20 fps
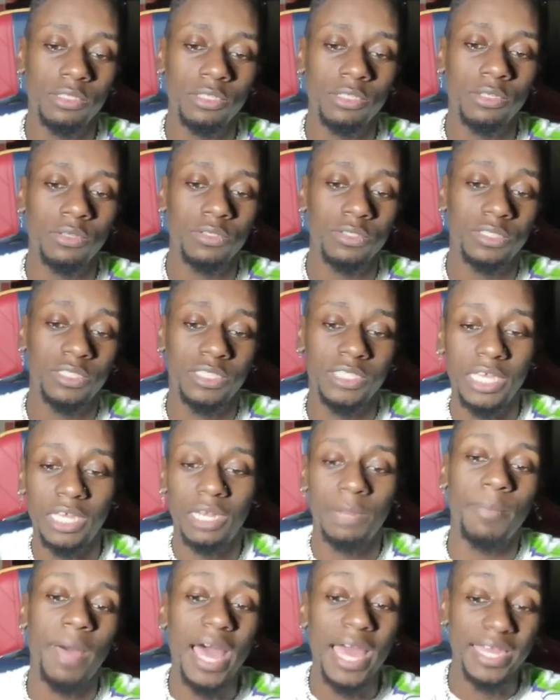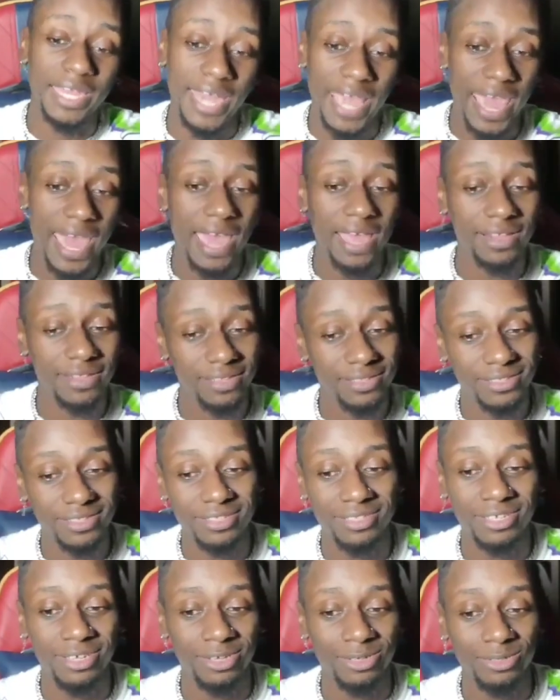you know, said about that,
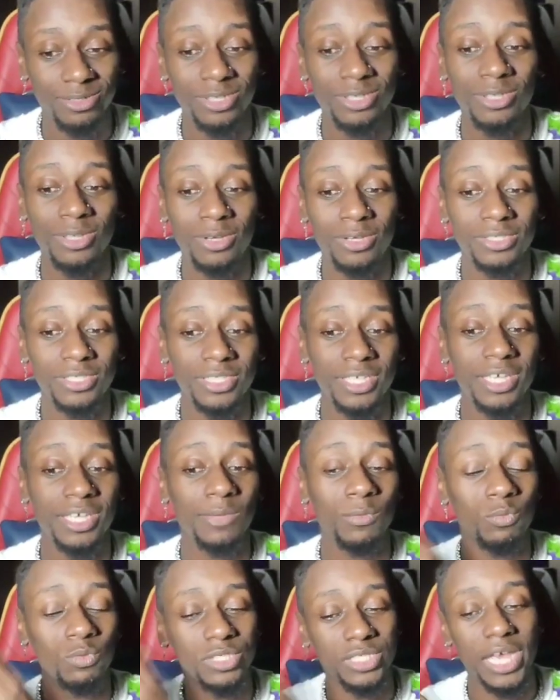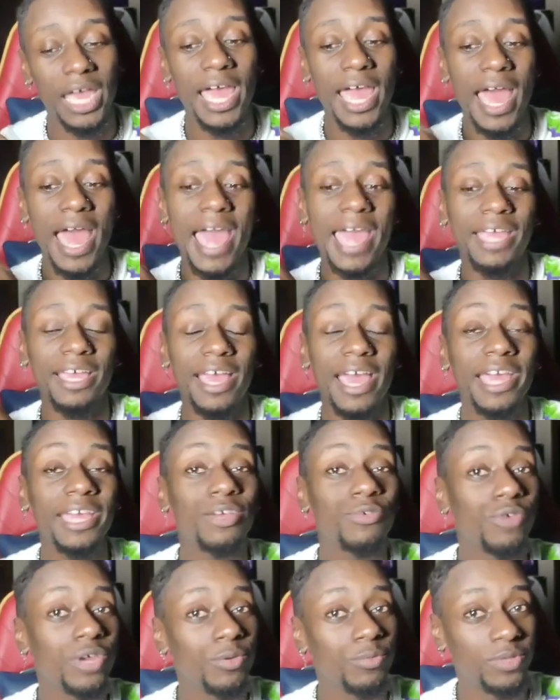you know what I'm saying, which I
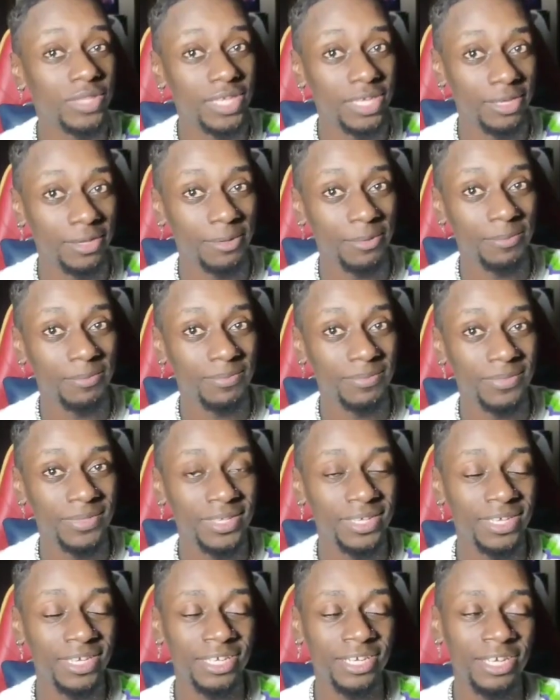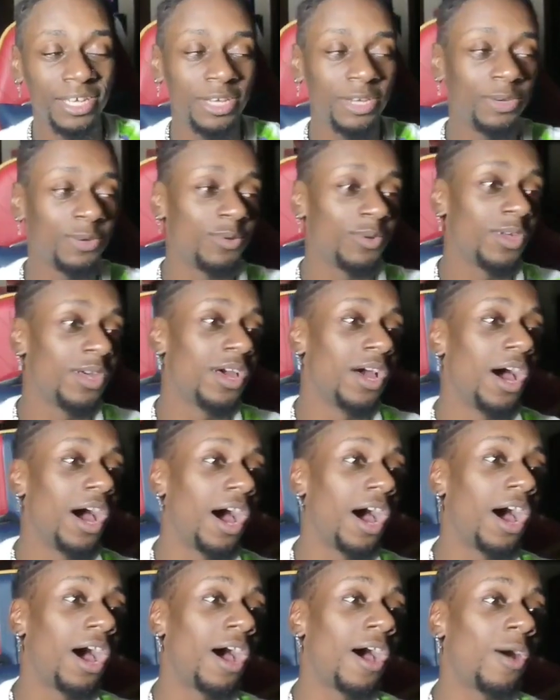agree with them, you know,
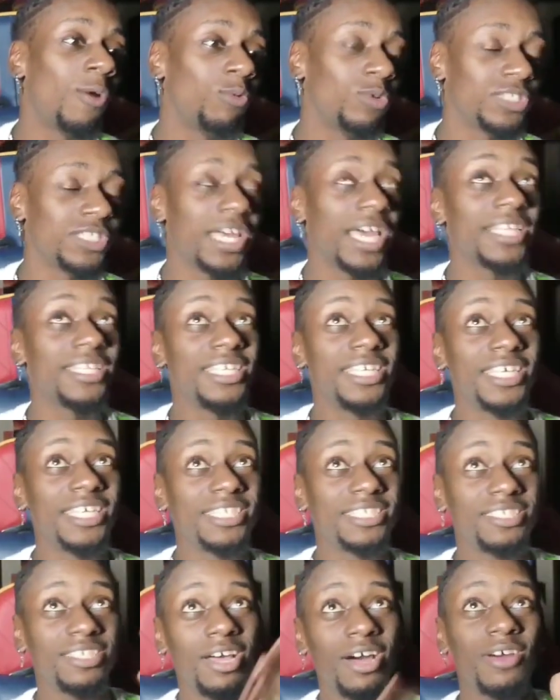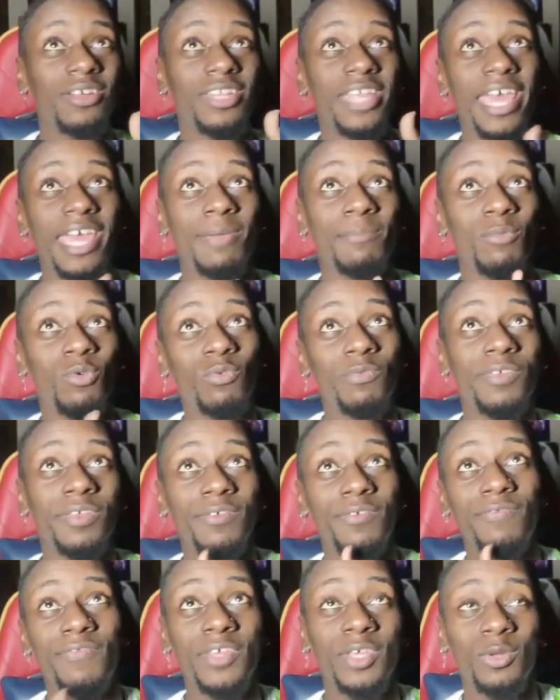which I did saw a day
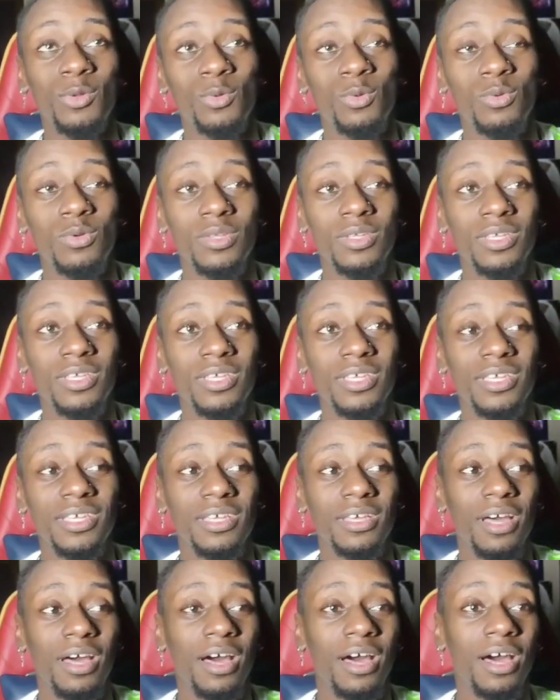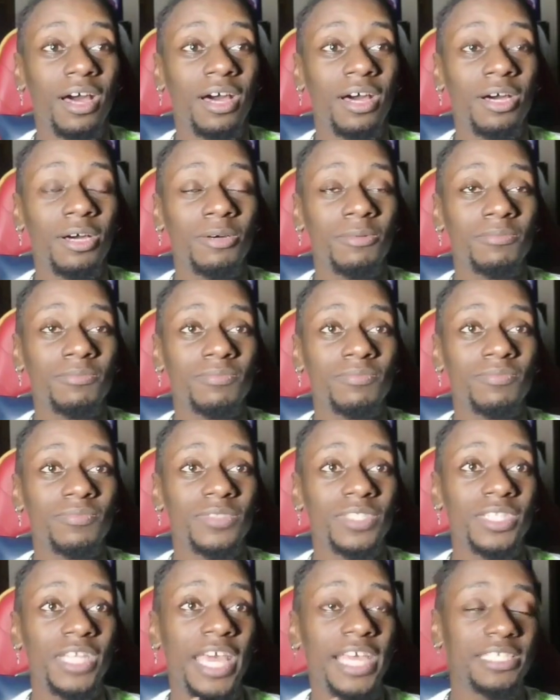movie review,
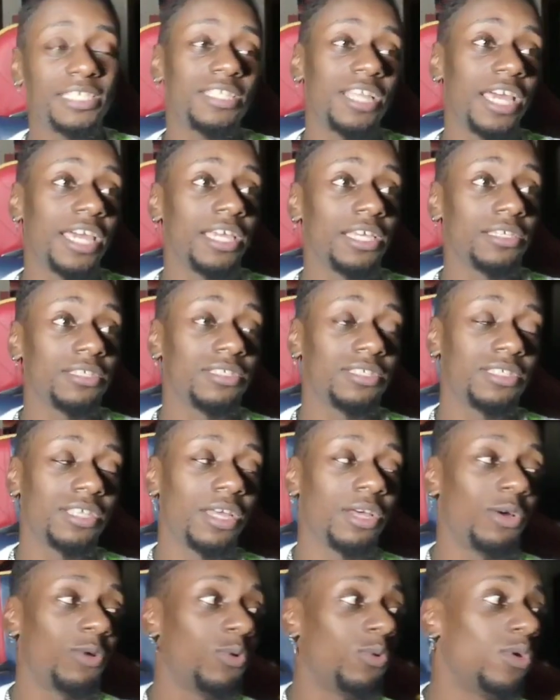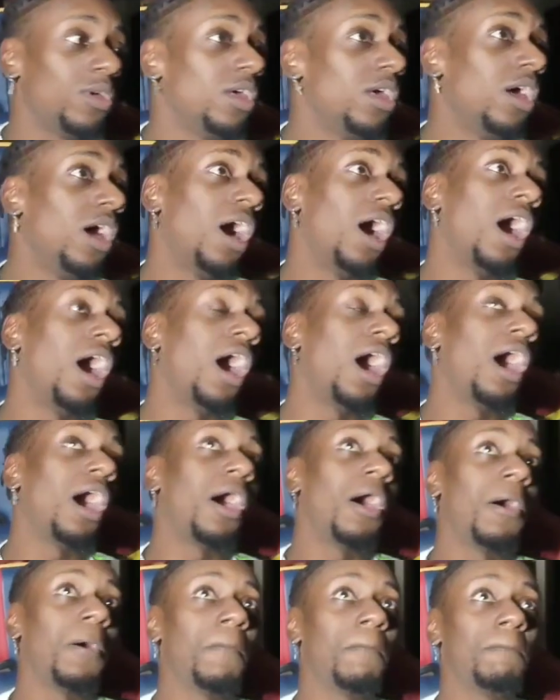last night. So,
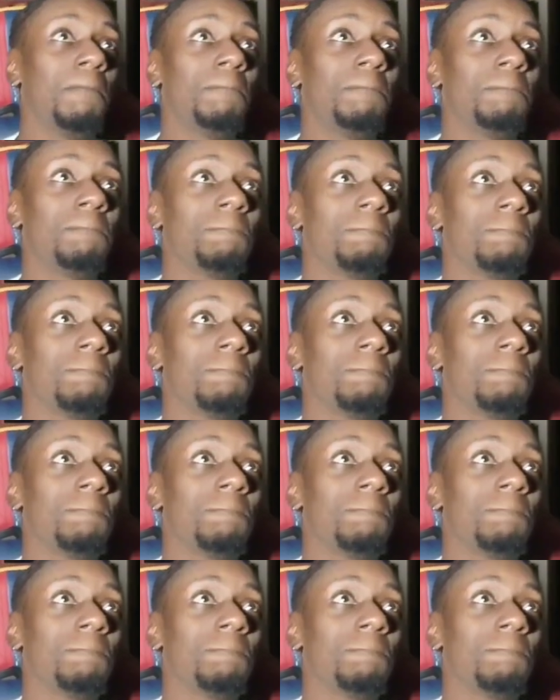and